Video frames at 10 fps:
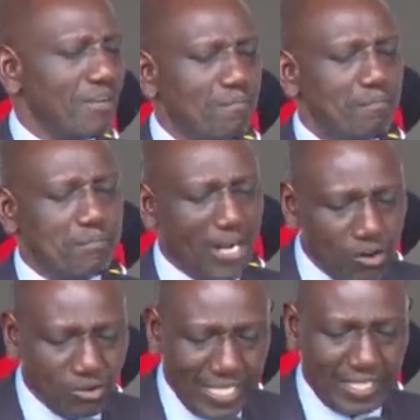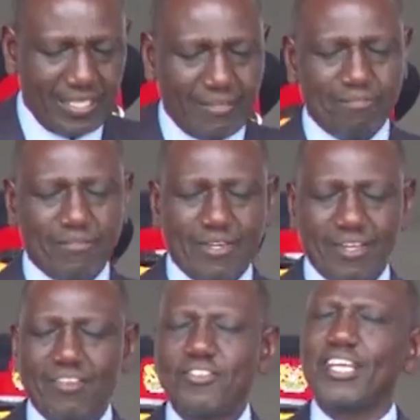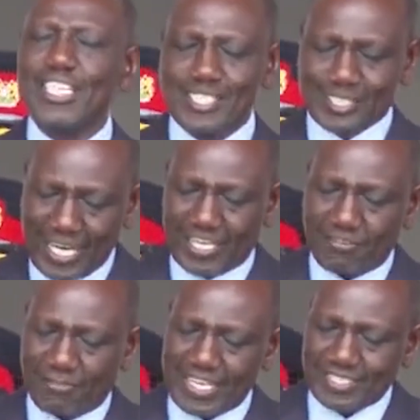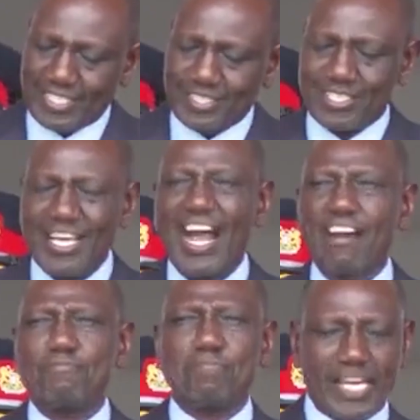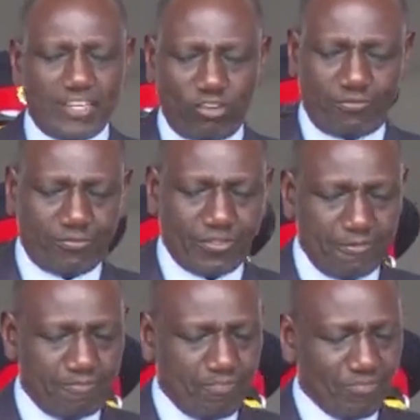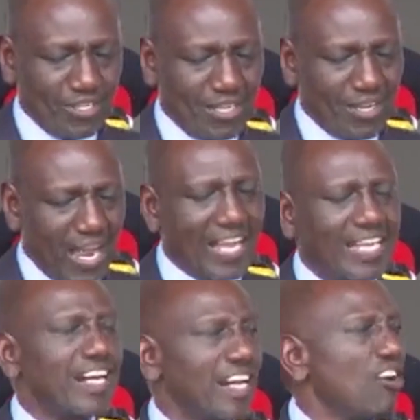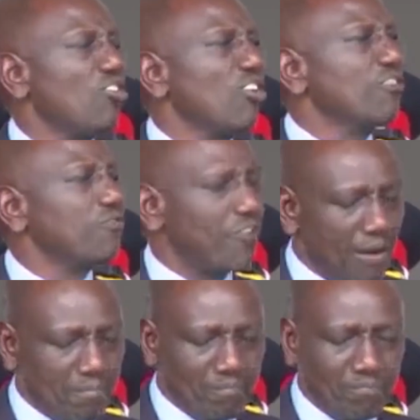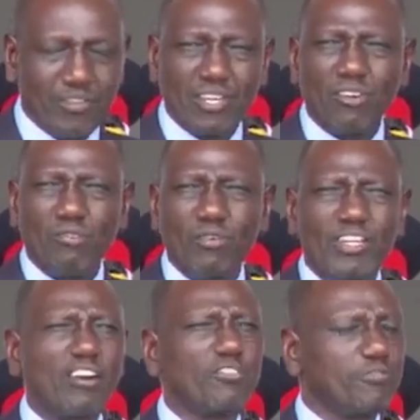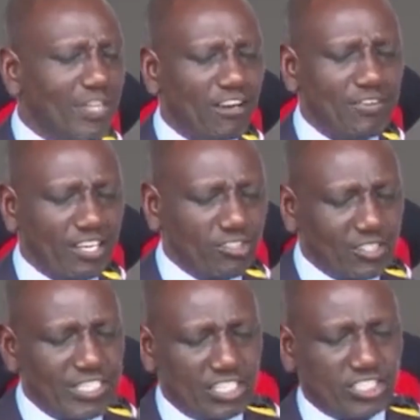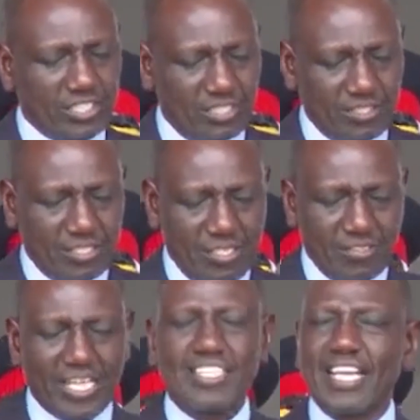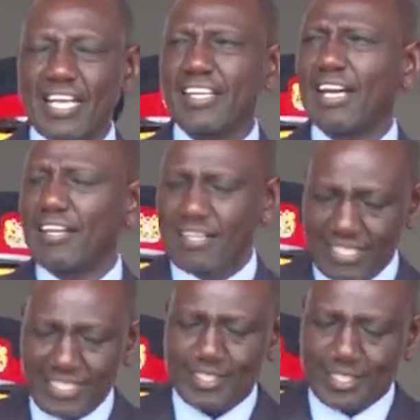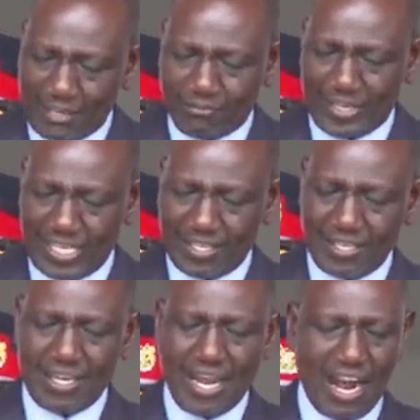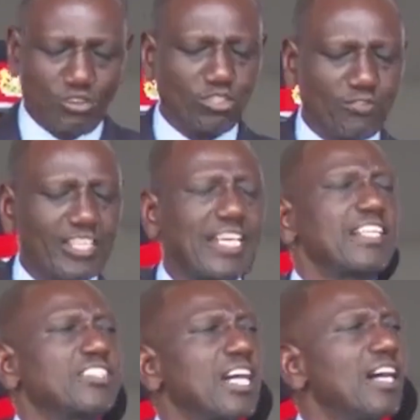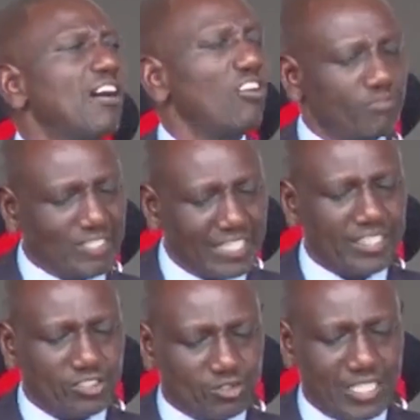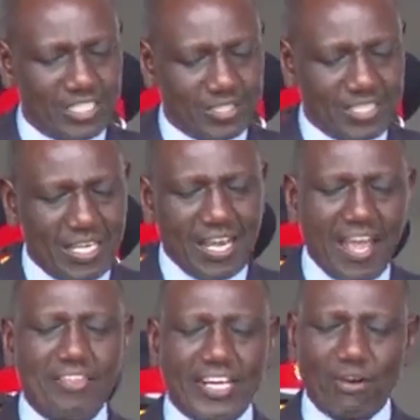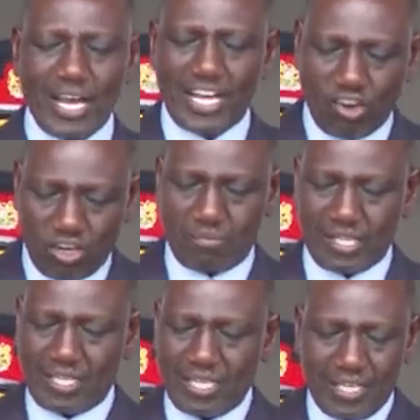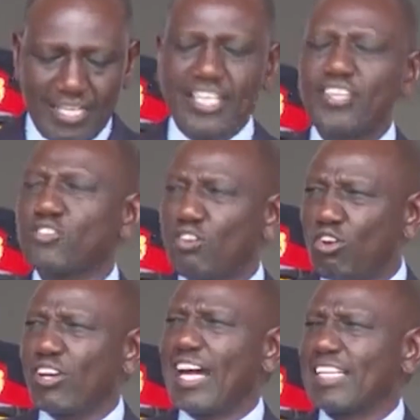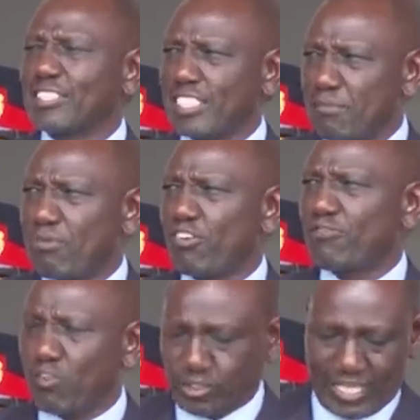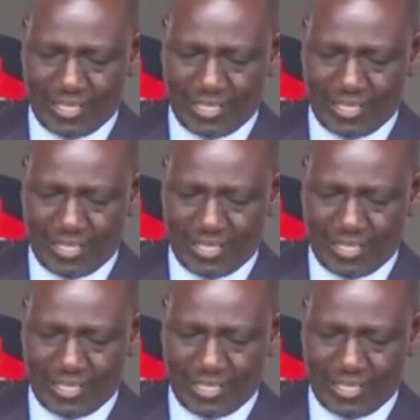Proudly, these sacrifices have paid off. I can now confirm, without fear of any contradiction, that Kenya is safely out of the danger of debt distress and that our economy is on a stable footing.